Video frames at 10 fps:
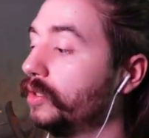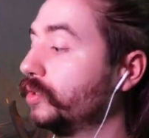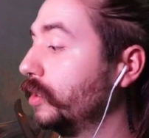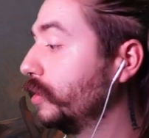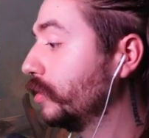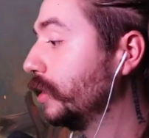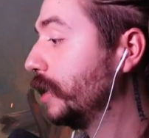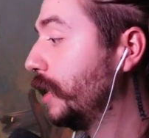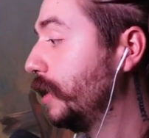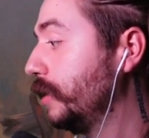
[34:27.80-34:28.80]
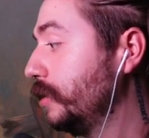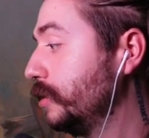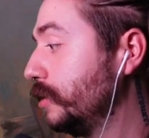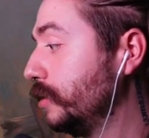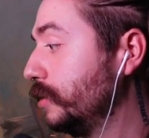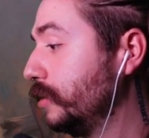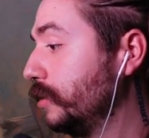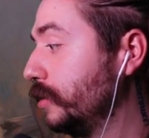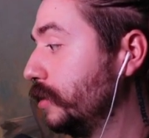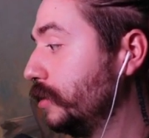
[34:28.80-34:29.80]
Draw another land,
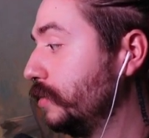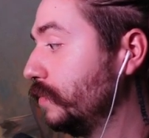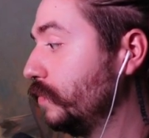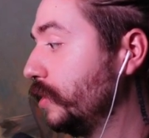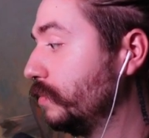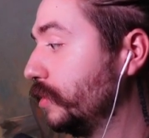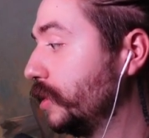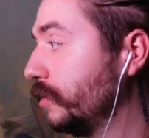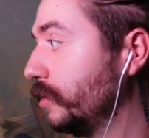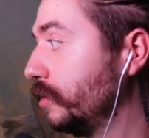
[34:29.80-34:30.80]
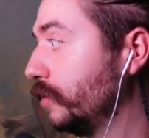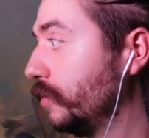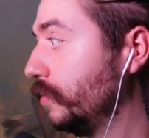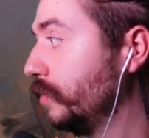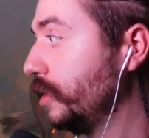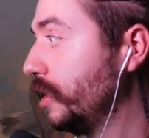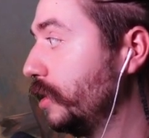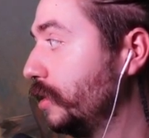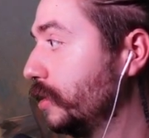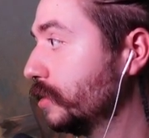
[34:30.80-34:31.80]
and then we can put down Unholy
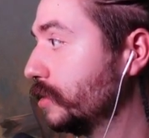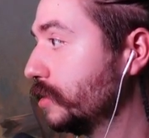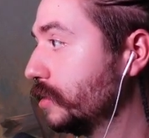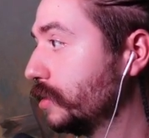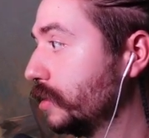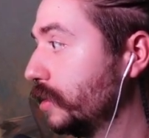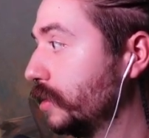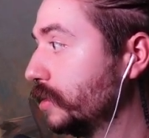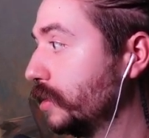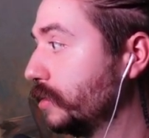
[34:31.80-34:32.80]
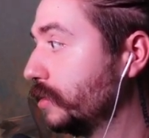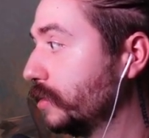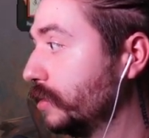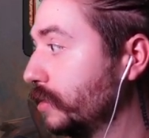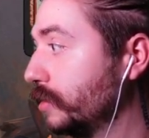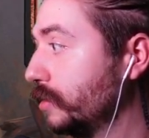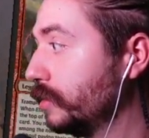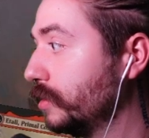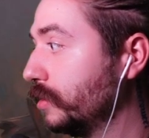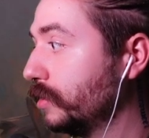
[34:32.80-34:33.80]
Annex. Exile target
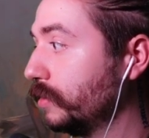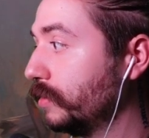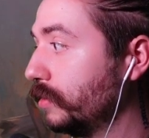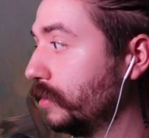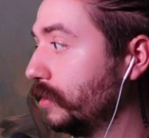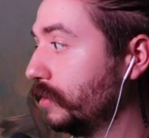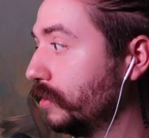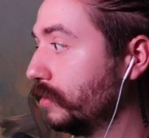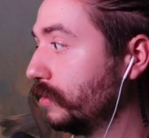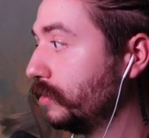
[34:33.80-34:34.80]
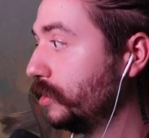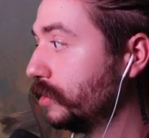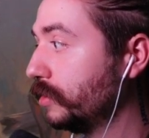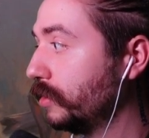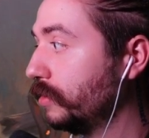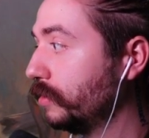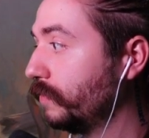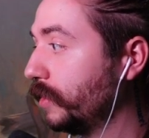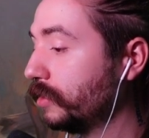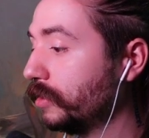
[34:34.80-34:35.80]
non-creature
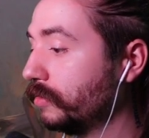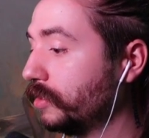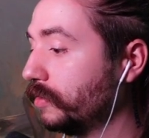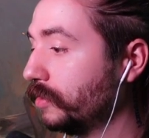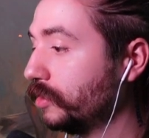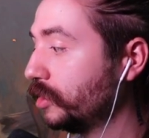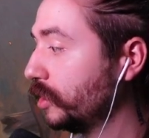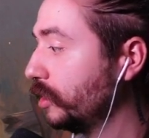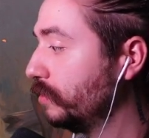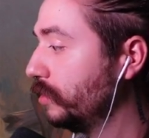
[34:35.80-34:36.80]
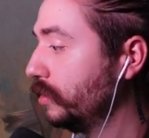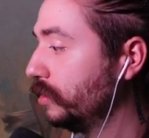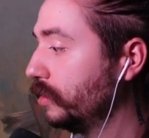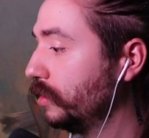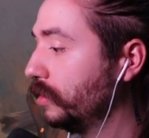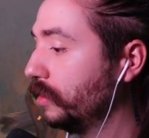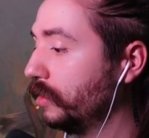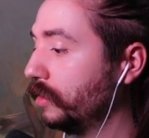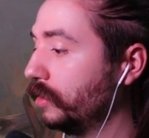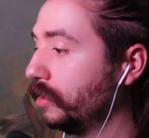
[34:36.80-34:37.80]
artifact, non-creature enchantment.
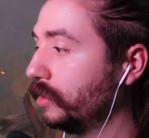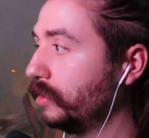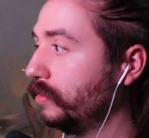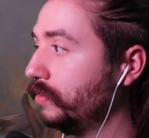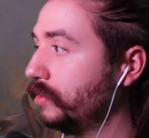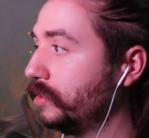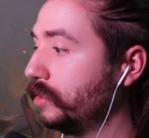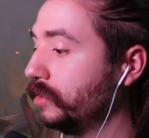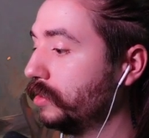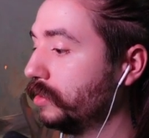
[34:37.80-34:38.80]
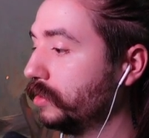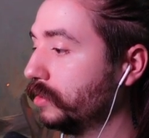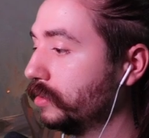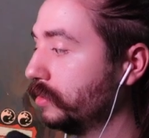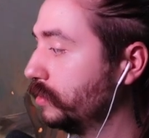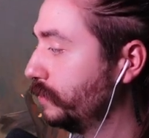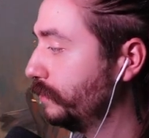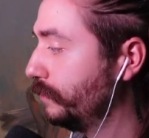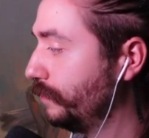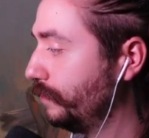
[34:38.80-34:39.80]
Not a huge deal.
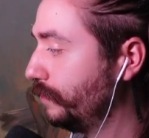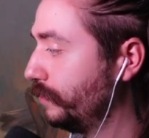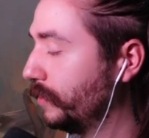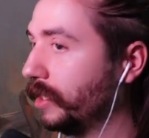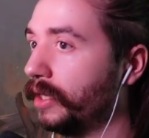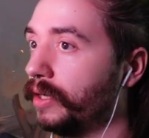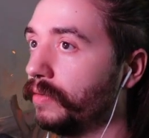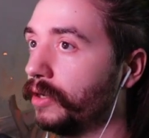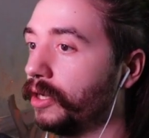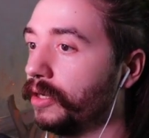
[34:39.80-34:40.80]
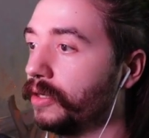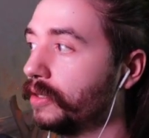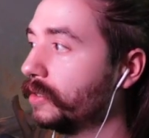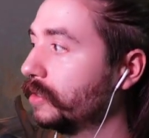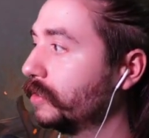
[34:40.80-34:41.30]
I don't care.